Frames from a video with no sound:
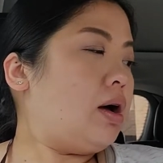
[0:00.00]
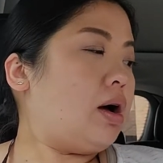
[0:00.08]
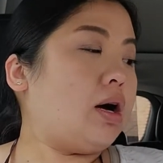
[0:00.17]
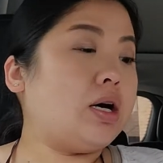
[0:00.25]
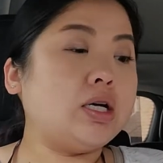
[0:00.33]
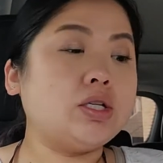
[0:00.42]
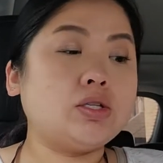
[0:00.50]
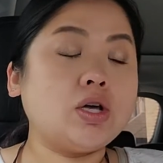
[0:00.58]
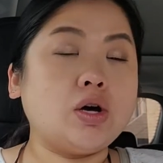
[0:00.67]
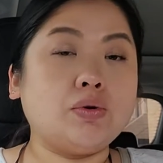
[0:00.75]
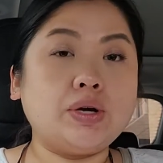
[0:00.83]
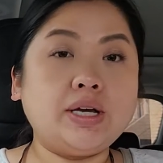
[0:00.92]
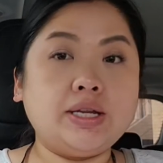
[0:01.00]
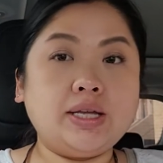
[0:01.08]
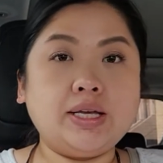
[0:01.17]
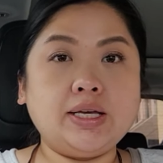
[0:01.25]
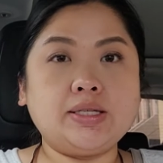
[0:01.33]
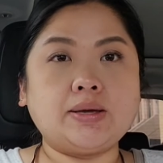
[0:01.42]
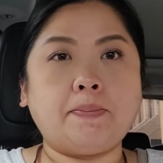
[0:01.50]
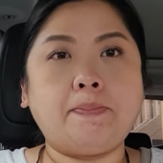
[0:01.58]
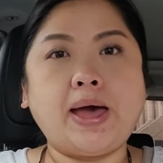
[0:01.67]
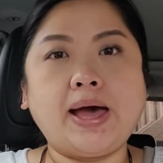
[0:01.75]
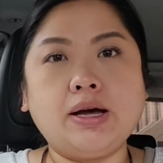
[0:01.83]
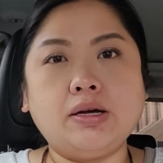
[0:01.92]
Uh, so it is
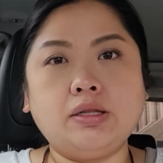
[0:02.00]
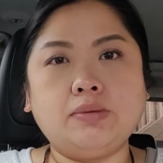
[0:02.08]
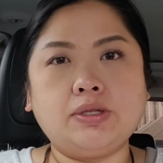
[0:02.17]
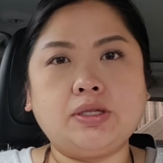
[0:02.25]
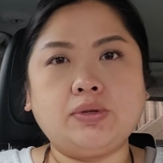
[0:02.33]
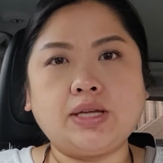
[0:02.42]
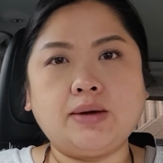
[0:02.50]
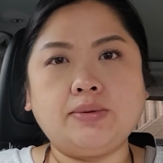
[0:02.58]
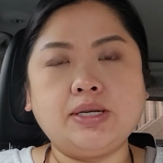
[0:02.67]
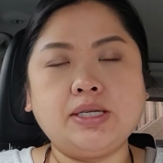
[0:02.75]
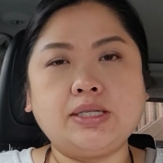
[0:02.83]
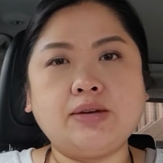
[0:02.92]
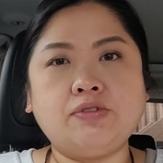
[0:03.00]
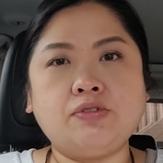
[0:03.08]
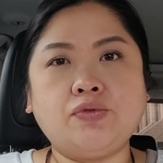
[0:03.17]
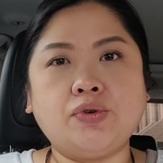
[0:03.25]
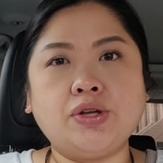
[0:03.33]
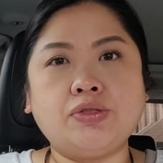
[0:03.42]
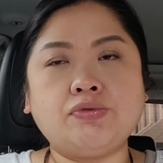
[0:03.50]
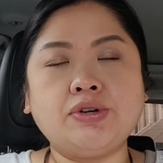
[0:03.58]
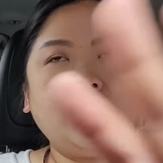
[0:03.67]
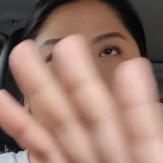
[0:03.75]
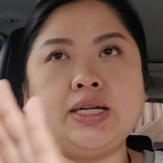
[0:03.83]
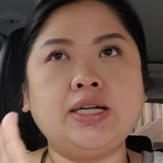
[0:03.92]
about, let me see what time it is, 7.43.
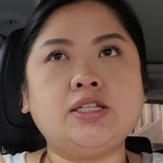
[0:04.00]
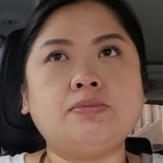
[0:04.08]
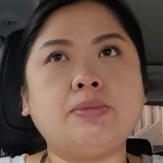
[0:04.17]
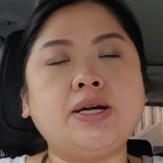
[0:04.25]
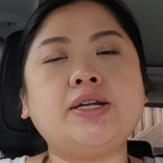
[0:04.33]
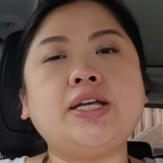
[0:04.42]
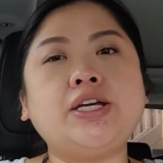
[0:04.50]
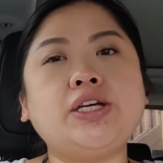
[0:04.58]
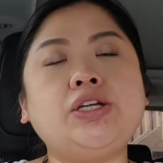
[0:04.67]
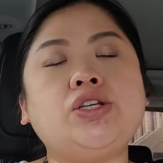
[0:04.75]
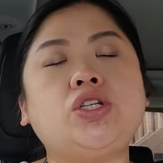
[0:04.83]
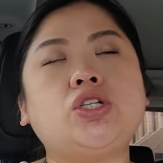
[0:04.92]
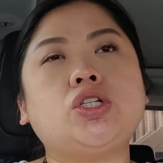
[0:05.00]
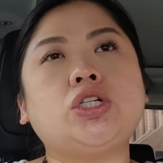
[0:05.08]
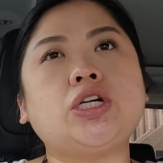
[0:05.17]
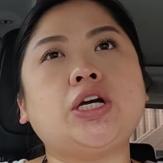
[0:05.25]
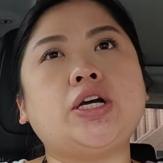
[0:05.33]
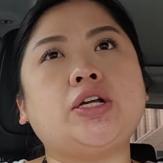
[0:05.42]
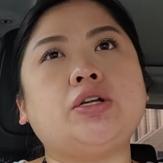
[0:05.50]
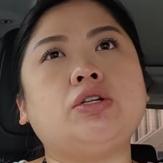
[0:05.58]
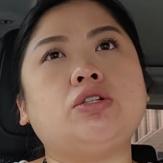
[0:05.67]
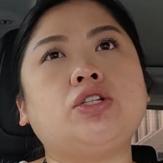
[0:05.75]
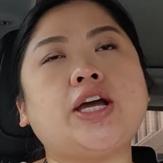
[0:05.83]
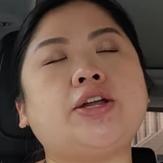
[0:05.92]
It is Monday, Jan
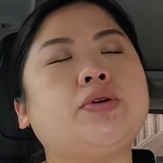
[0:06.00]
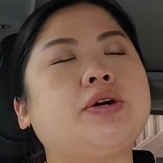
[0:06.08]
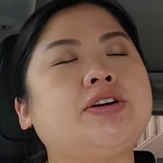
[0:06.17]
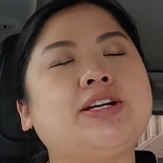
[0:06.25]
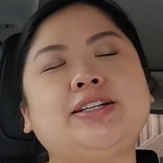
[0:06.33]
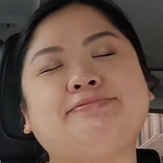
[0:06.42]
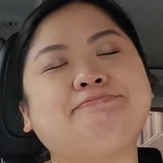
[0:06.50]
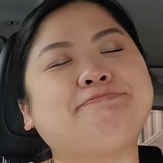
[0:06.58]
January.